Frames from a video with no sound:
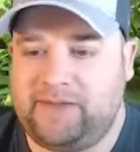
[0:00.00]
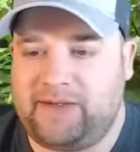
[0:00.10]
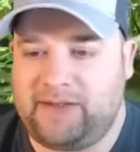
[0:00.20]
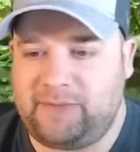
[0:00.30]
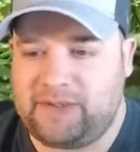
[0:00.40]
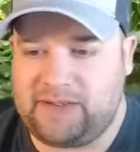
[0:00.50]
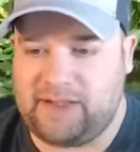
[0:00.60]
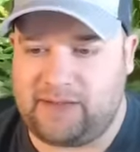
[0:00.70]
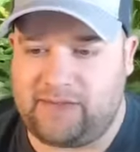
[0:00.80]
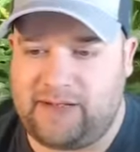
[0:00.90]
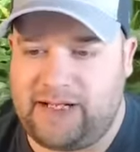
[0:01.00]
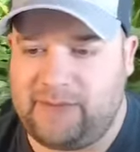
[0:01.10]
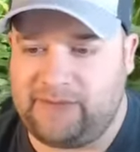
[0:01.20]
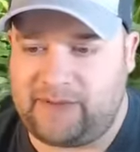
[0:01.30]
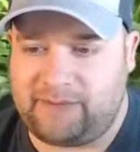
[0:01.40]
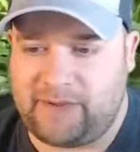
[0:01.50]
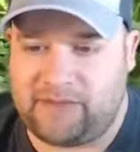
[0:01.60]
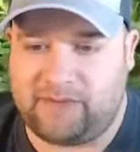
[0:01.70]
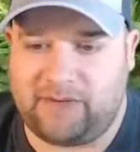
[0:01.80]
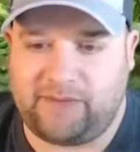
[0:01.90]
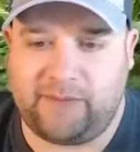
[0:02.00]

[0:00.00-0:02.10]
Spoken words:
setting up a tank of Amazon puffers,